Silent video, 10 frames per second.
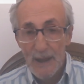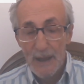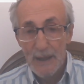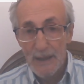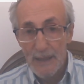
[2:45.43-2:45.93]

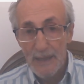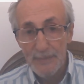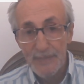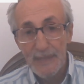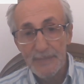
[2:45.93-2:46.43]

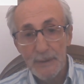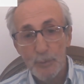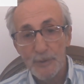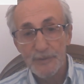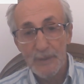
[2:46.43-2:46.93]
And then there
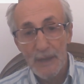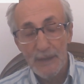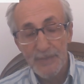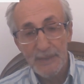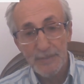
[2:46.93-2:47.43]
was, I
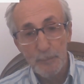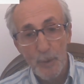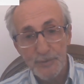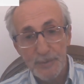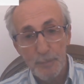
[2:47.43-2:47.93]
think, the
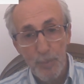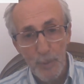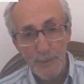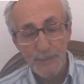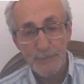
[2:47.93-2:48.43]
most
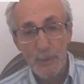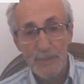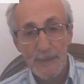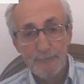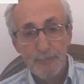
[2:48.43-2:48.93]
important
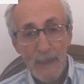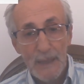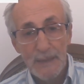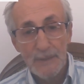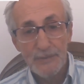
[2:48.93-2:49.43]
one
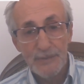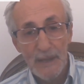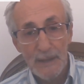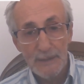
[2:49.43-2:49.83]
is,